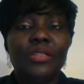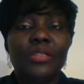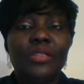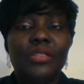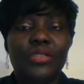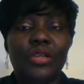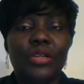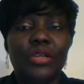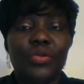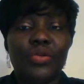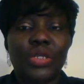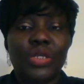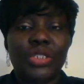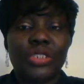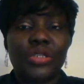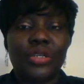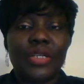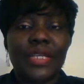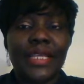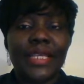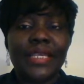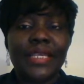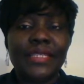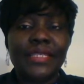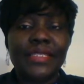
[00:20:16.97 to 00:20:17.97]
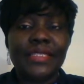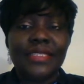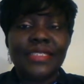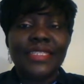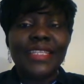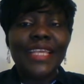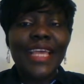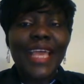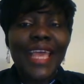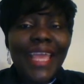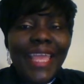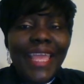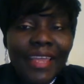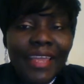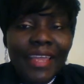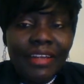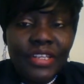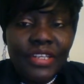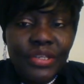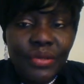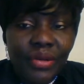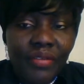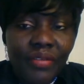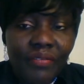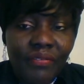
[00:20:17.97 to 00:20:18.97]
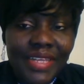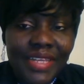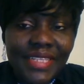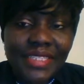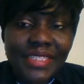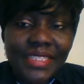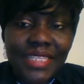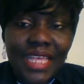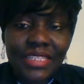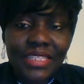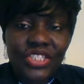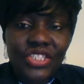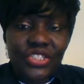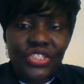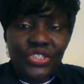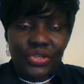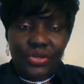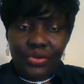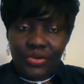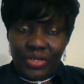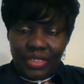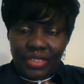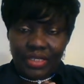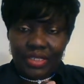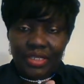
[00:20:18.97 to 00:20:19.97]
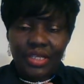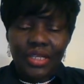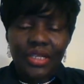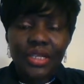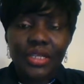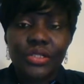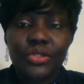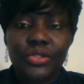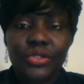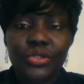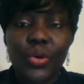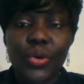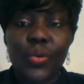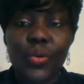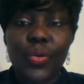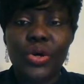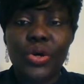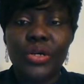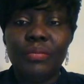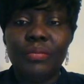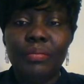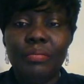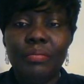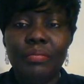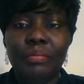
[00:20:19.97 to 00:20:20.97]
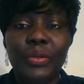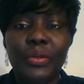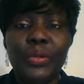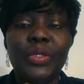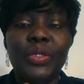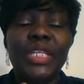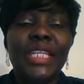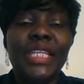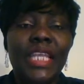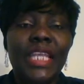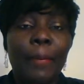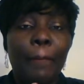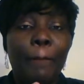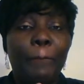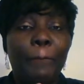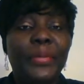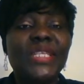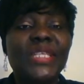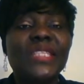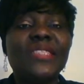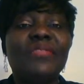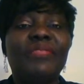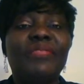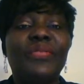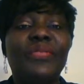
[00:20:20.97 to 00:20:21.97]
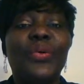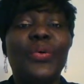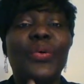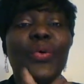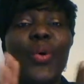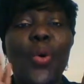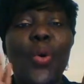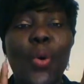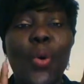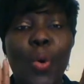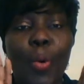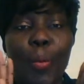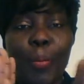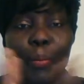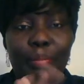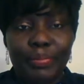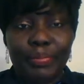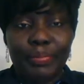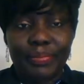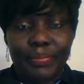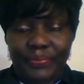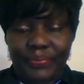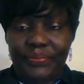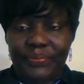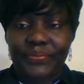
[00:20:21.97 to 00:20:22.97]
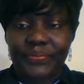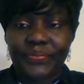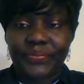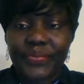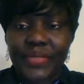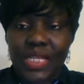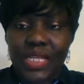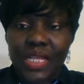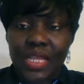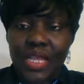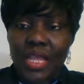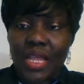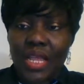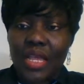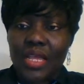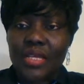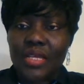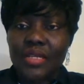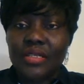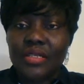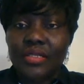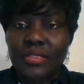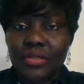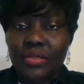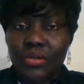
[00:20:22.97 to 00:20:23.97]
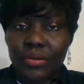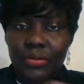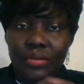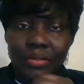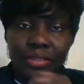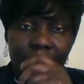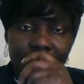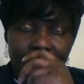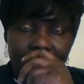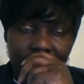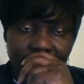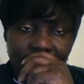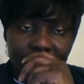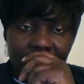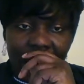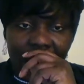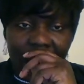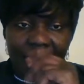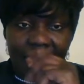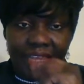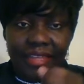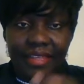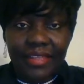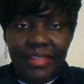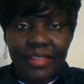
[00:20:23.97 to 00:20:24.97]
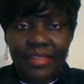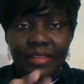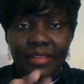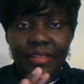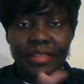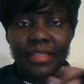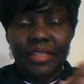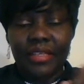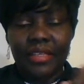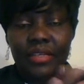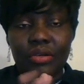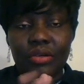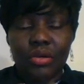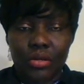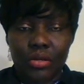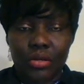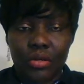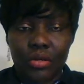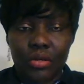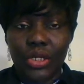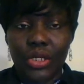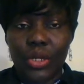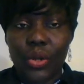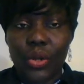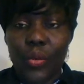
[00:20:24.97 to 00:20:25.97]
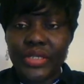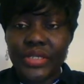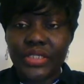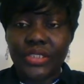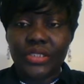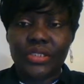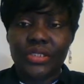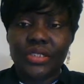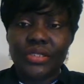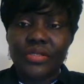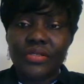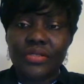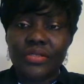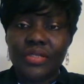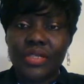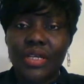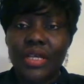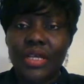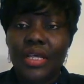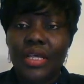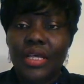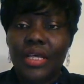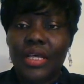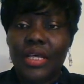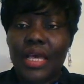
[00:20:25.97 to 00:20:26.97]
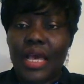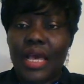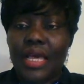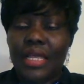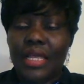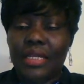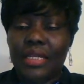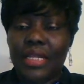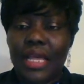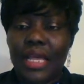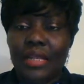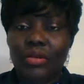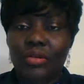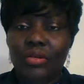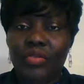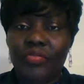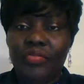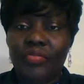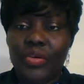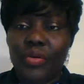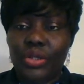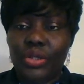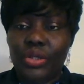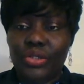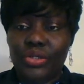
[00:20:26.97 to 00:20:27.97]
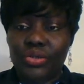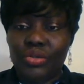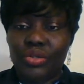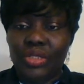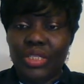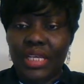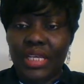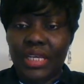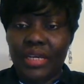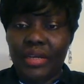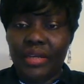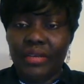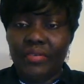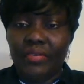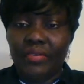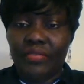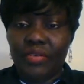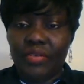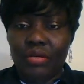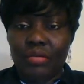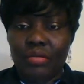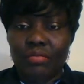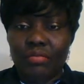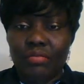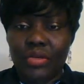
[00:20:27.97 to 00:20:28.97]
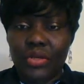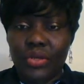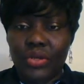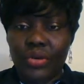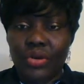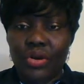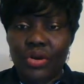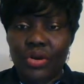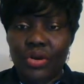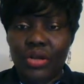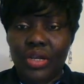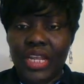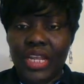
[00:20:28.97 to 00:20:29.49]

Third question is there a universal theory toward building a peaceful home? So these are the concluding questions, and I look forward to hearing from you all.